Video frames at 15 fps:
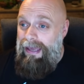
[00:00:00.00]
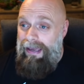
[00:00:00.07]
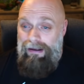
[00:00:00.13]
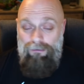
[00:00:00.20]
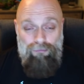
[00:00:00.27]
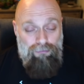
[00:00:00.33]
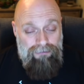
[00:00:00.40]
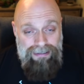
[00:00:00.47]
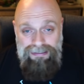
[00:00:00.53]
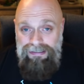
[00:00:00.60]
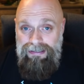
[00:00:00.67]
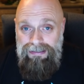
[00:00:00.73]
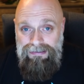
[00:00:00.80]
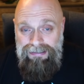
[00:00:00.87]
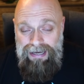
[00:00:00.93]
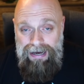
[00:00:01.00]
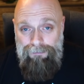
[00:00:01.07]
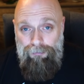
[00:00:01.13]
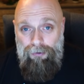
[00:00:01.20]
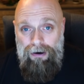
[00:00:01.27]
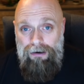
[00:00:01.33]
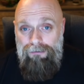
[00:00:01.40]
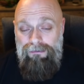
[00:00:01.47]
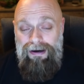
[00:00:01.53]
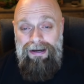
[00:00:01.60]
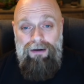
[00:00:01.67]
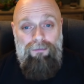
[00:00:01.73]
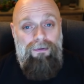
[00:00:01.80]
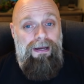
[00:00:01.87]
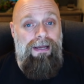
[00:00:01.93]
and rinse it in tap water
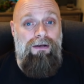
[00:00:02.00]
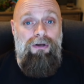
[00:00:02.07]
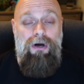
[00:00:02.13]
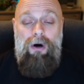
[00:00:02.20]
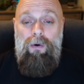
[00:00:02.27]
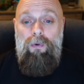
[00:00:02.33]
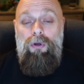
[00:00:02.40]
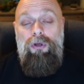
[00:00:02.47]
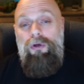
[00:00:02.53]
right away? No.